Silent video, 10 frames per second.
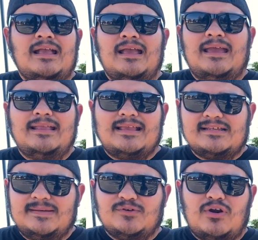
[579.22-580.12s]
Hit
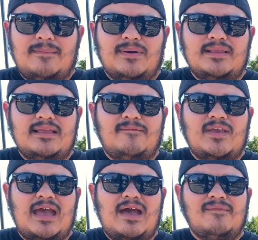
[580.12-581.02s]
that subscribe button if
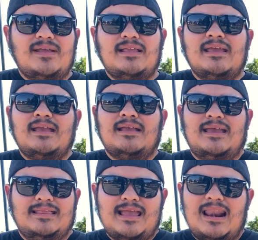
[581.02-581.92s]
you haven't.
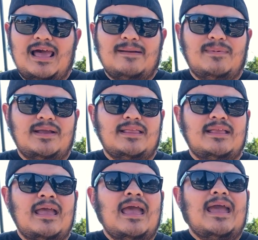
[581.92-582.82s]
Hit that like
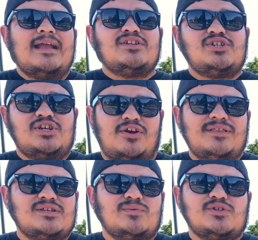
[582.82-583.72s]
button and share
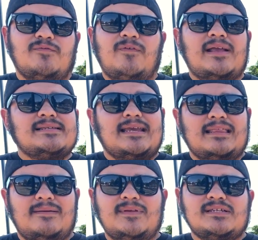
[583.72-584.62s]
this with your friends.
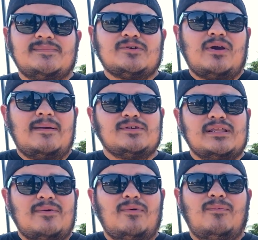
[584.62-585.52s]
Get them to subscribe, so
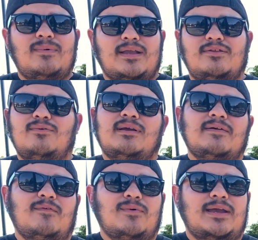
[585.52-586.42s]
that way we can do a
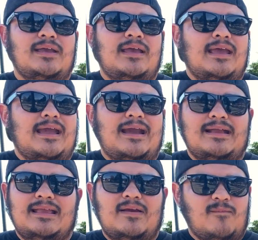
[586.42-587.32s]
giveaway.
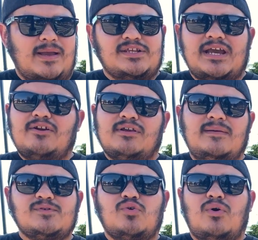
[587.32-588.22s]
And if my channel
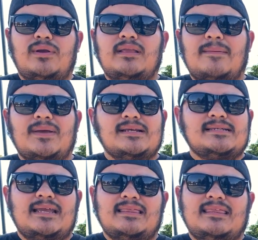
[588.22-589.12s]
keeps growing, I'm gonna
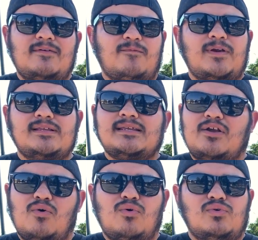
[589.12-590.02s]
set different
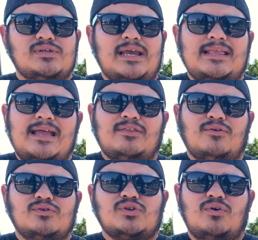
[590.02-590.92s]
goals, and at
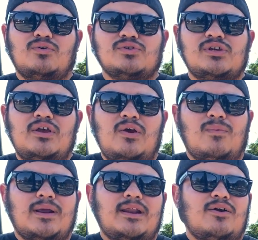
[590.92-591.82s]
those goals
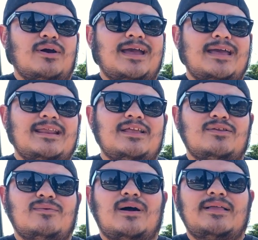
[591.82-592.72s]
we're gonna go ahead and
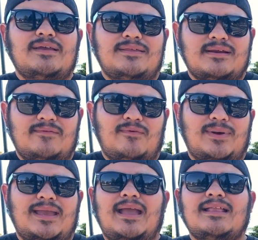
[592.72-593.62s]
do another
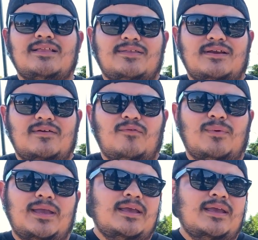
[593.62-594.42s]
giveaway and another giveaway.